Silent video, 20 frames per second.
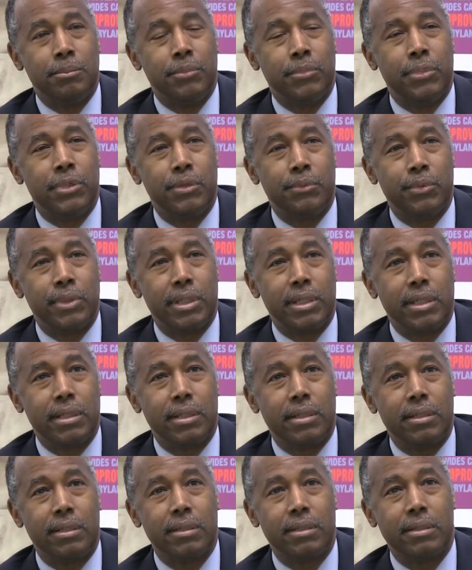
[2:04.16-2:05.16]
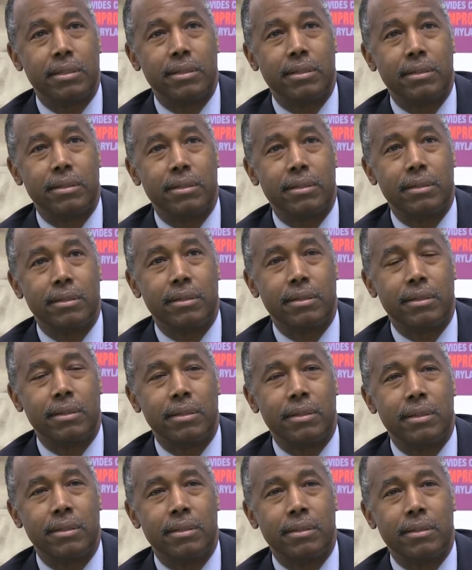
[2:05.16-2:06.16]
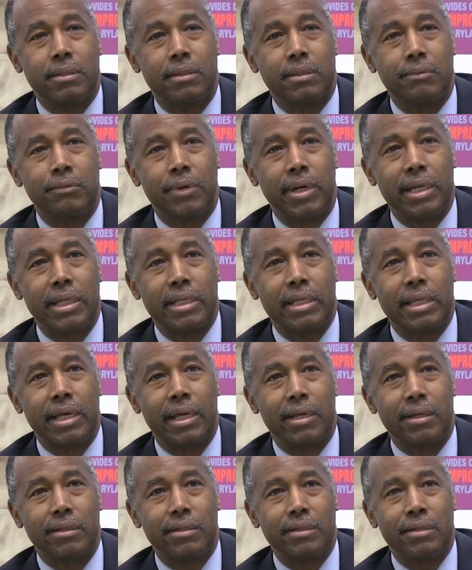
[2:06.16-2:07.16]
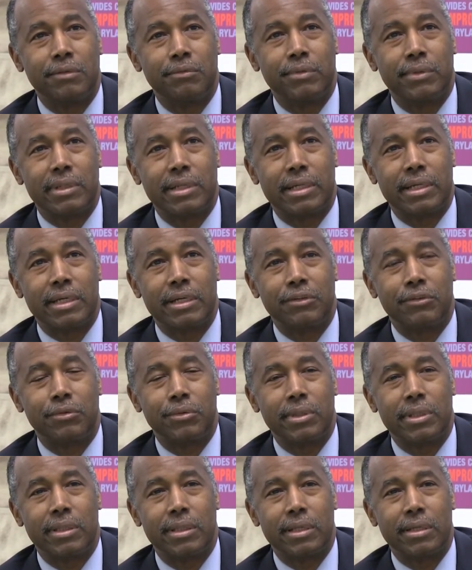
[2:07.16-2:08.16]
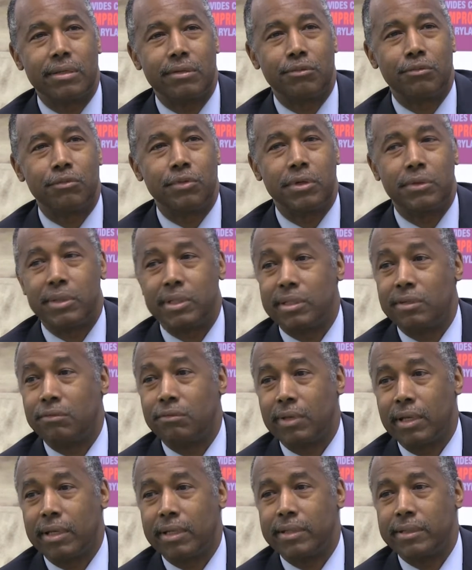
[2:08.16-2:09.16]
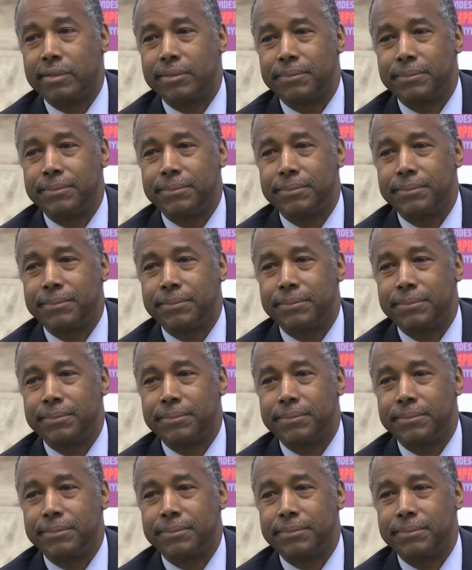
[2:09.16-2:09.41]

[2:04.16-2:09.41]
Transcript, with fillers: But we uh, right now live in a country that is very divided